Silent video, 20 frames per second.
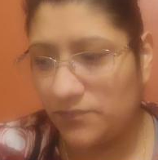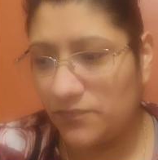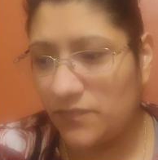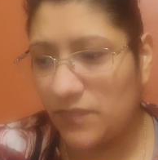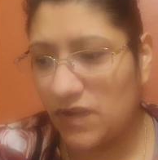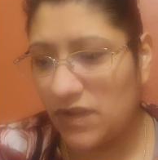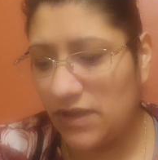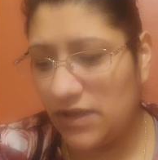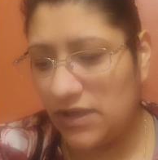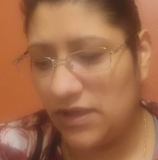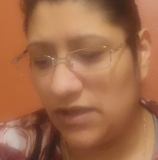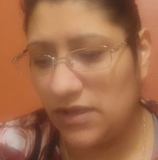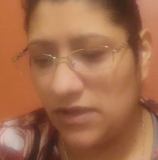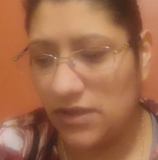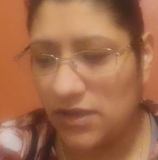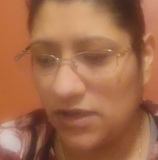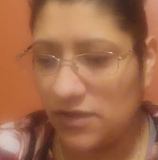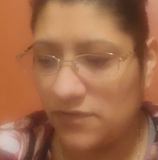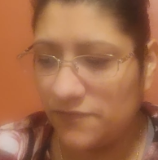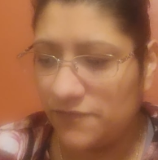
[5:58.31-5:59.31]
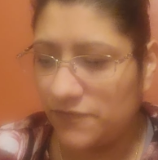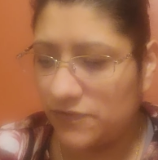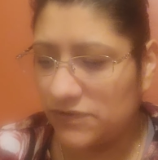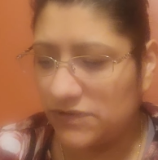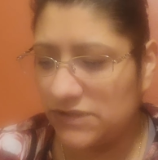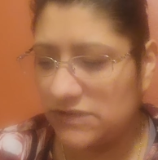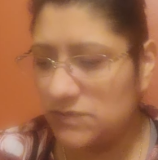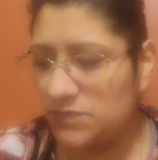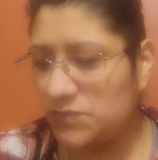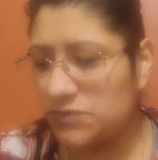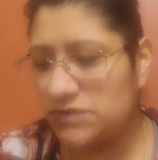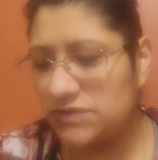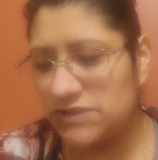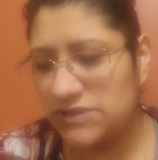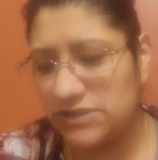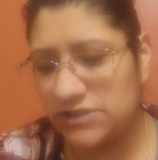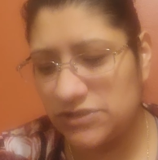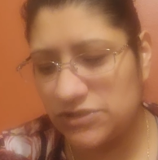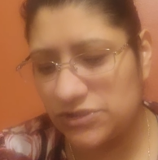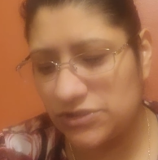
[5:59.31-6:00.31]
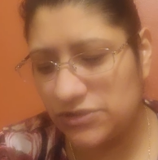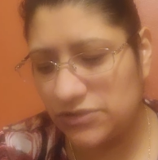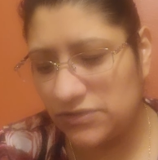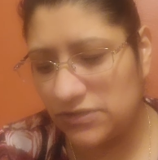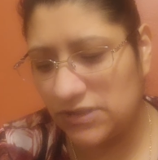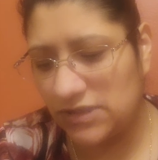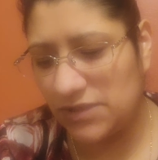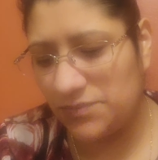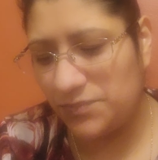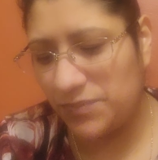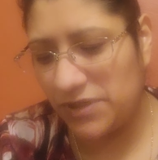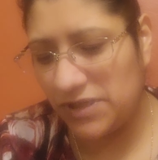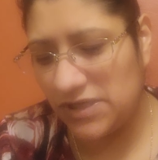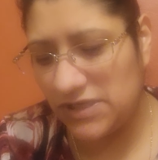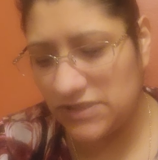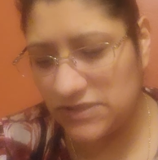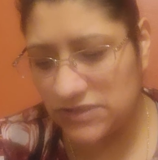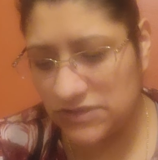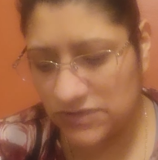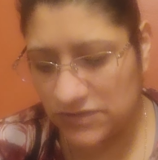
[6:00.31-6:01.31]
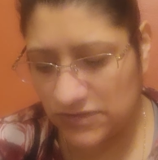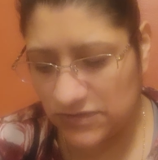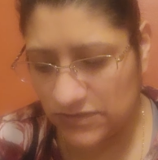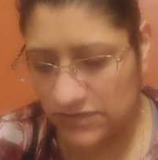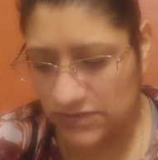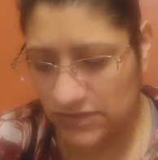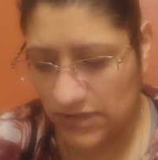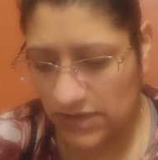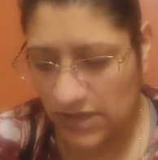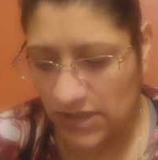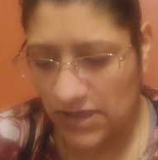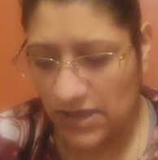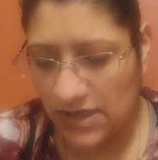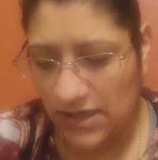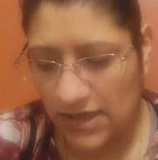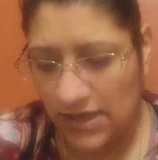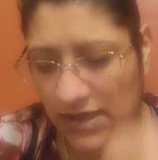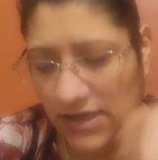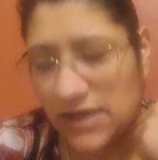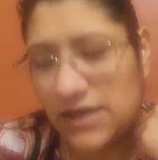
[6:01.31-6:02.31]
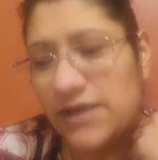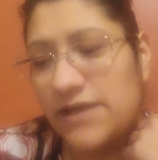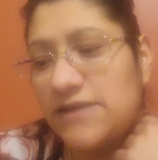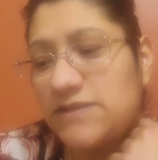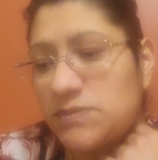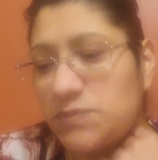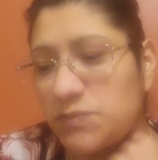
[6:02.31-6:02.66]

Okay, and for this procedure, the patient is